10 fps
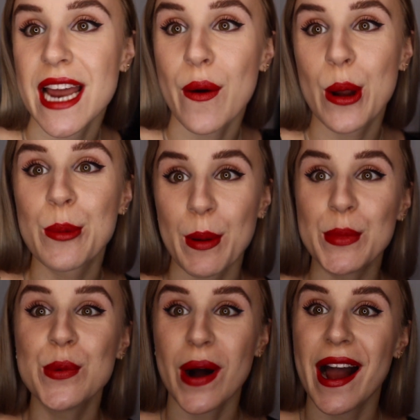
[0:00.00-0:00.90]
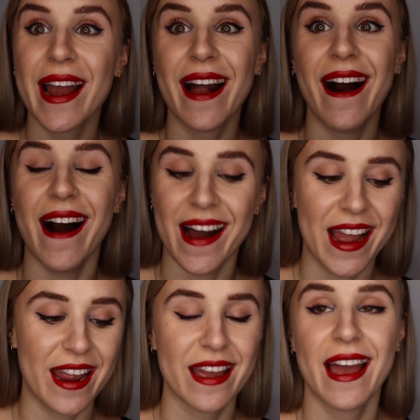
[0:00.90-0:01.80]
Now I remember why
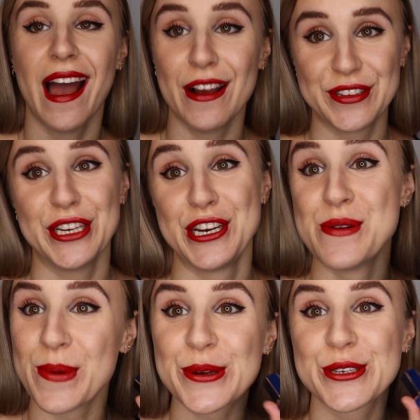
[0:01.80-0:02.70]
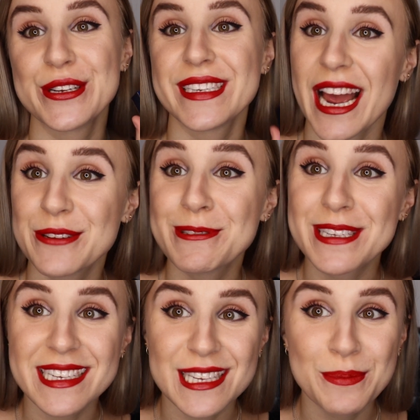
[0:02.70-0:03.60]
I have such an emotional attachment
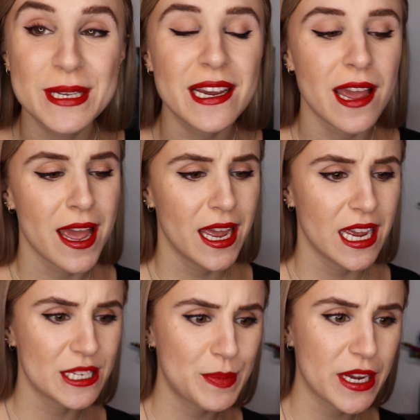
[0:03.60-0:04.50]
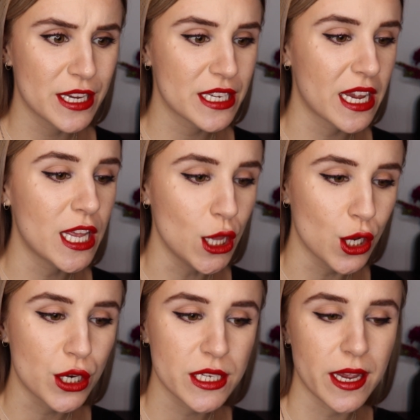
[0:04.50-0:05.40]
to this lipstick, is because it
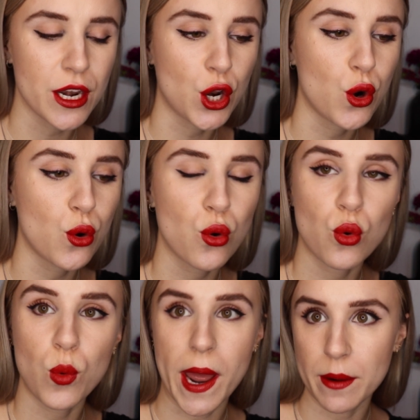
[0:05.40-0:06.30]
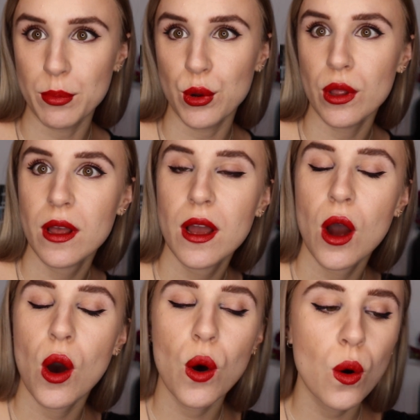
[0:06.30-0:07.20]
looks incredible.
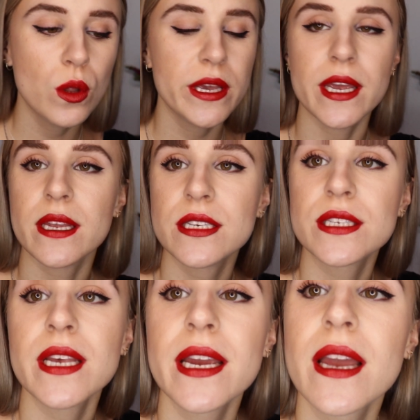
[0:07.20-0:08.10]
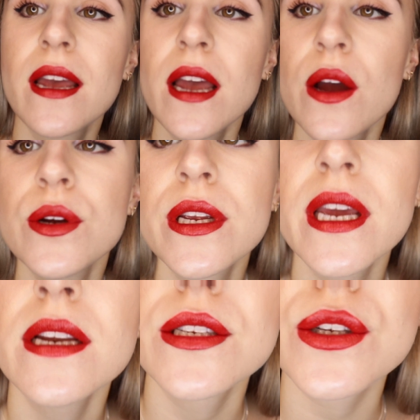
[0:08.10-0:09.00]
Holy, just like
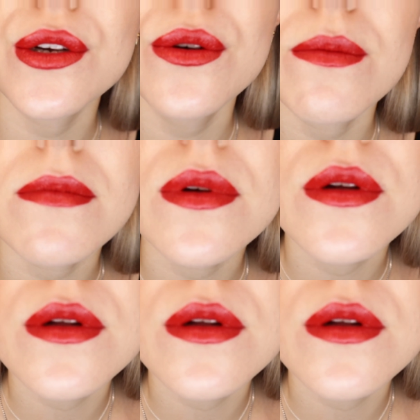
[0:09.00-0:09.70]
get a zoom.